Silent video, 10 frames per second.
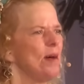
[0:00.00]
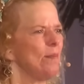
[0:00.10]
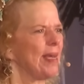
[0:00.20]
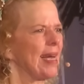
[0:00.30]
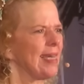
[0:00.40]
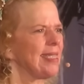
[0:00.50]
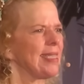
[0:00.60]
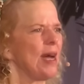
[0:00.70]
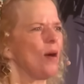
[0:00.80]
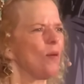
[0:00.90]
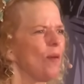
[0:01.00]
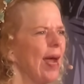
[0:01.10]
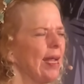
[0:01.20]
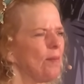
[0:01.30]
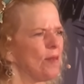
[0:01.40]
because
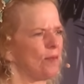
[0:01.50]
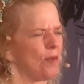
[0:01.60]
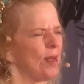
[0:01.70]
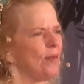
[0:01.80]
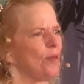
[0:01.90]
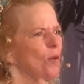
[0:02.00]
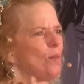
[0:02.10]
right up the front of your